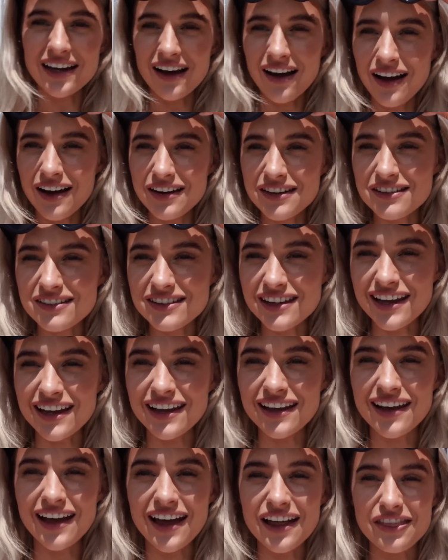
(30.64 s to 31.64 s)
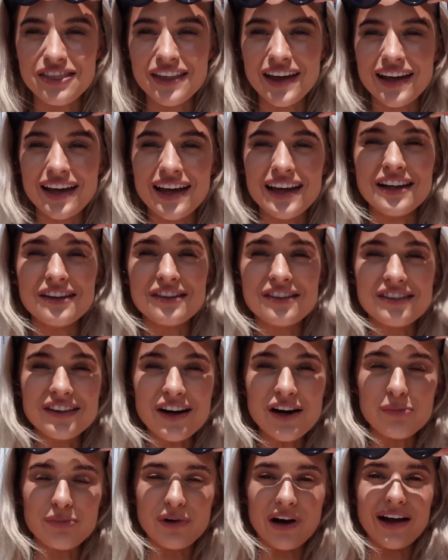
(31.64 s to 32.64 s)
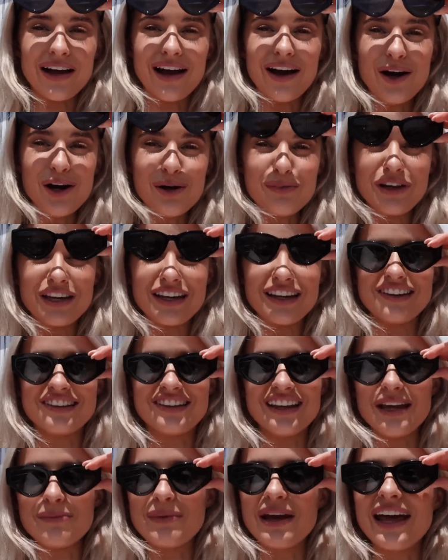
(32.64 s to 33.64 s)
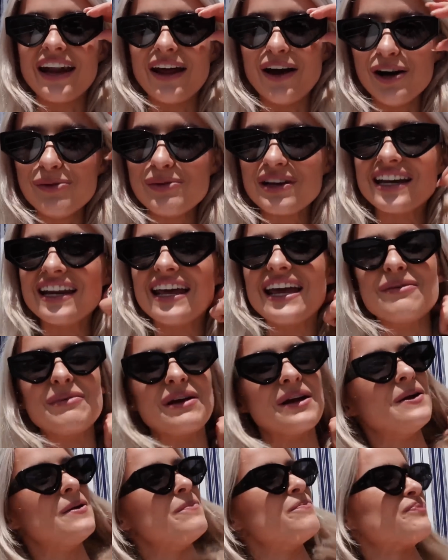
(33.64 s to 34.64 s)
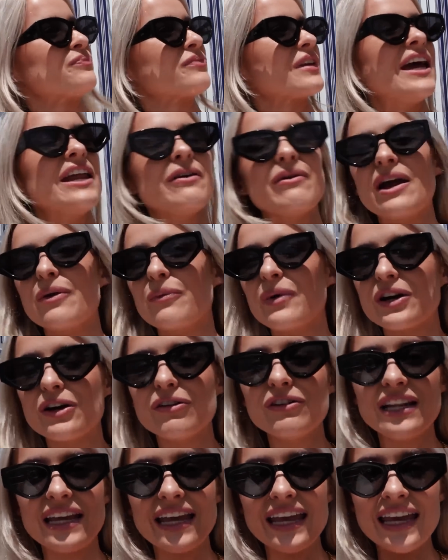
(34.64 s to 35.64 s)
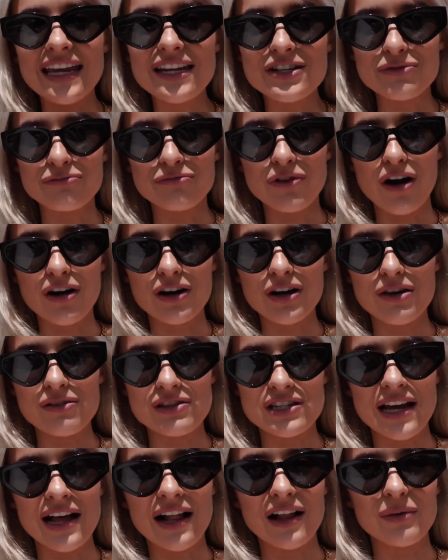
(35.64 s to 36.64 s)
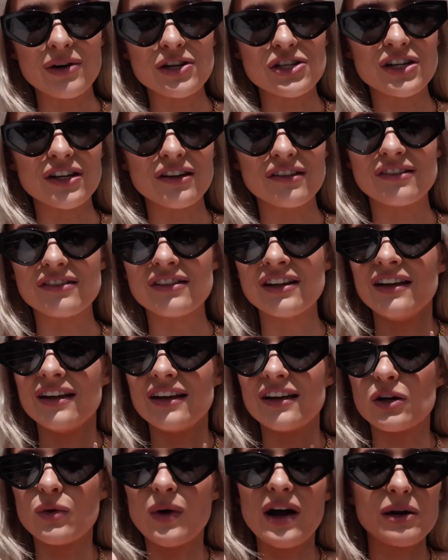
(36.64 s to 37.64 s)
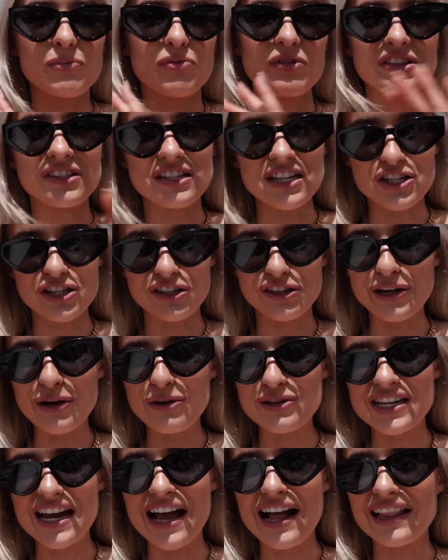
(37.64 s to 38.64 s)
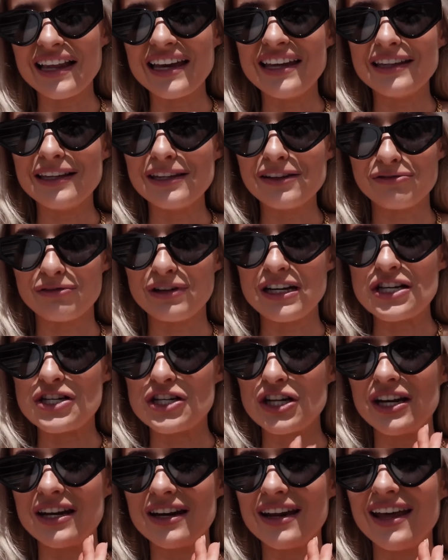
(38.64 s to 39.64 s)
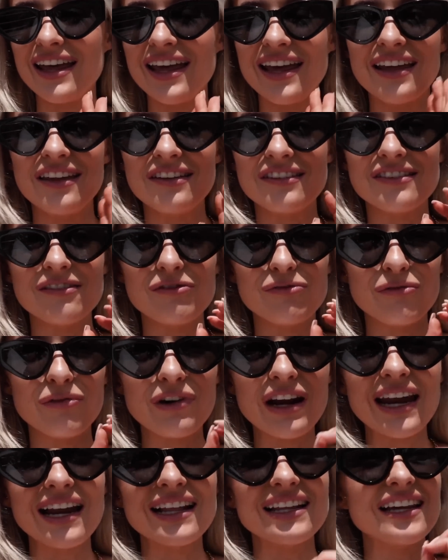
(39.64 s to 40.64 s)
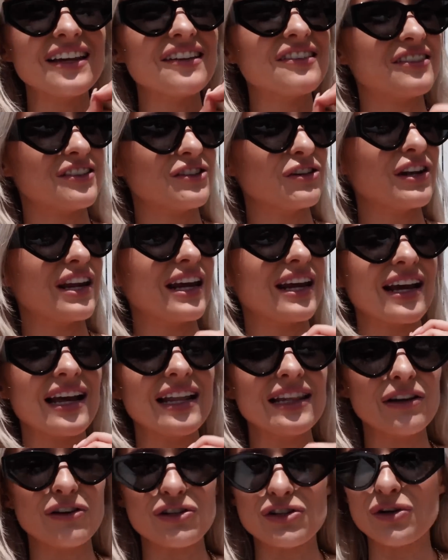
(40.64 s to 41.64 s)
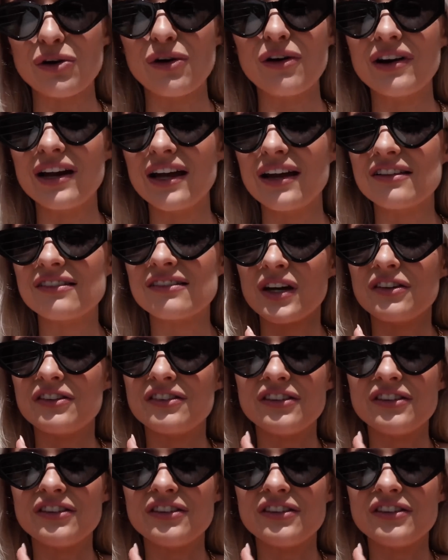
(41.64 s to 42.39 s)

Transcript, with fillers: Can't see a thing. It's so bright. I hope you can see me and I hope you can hear me. Anyway, we're currently at Eden Rock Hotel, which is quite quite a prestigious hotel in this region. It is really stunning and luxurious.